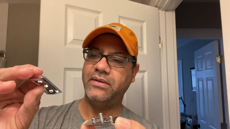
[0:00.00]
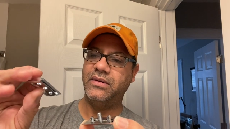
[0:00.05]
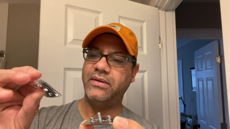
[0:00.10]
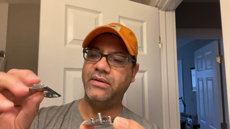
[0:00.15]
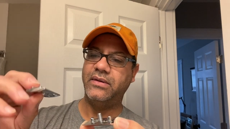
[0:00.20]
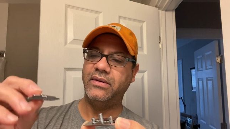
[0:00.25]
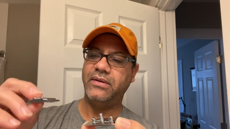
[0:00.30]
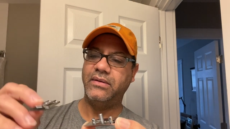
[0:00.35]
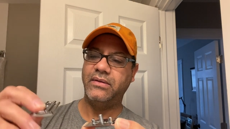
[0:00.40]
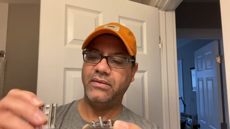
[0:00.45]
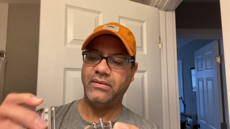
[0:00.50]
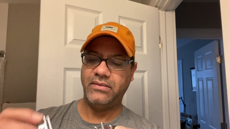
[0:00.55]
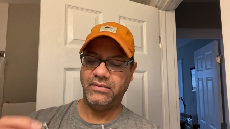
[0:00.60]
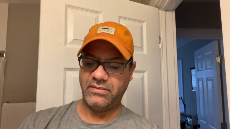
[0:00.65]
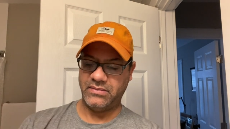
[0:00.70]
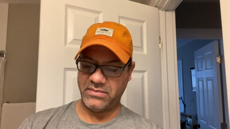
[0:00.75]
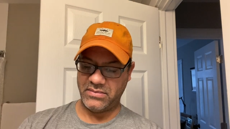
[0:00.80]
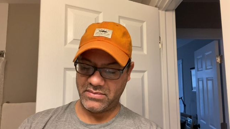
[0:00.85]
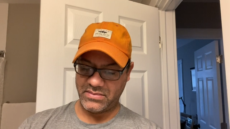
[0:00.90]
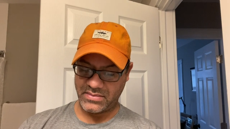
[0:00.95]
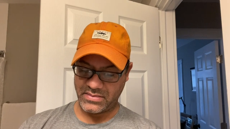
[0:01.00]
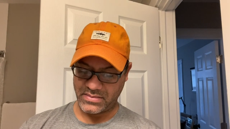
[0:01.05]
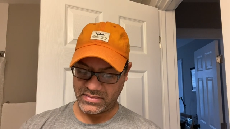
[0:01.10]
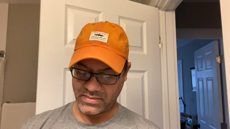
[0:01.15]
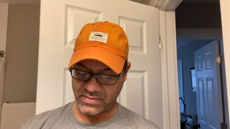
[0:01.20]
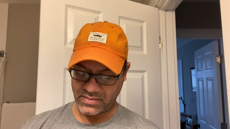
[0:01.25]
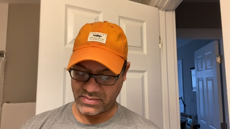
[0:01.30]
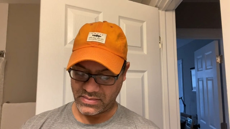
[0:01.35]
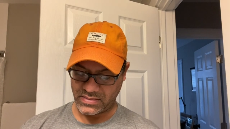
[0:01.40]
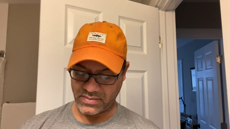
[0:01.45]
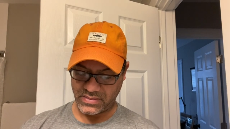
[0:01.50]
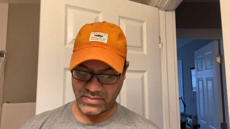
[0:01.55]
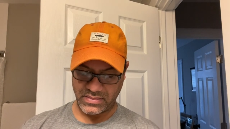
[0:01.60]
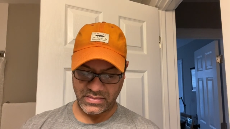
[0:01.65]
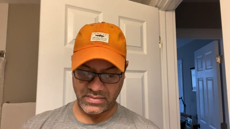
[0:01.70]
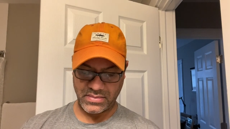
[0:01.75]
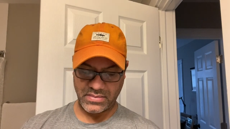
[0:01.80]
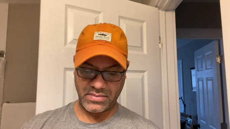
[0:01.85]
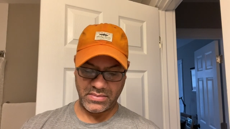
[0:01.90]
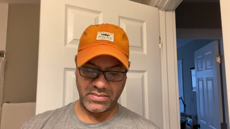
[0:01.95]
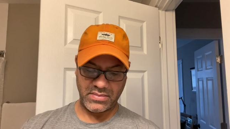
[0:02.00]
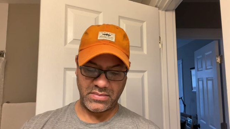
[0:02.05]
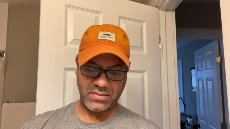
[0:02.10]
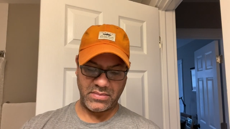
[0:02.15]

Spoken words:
No one is speaking in this clip.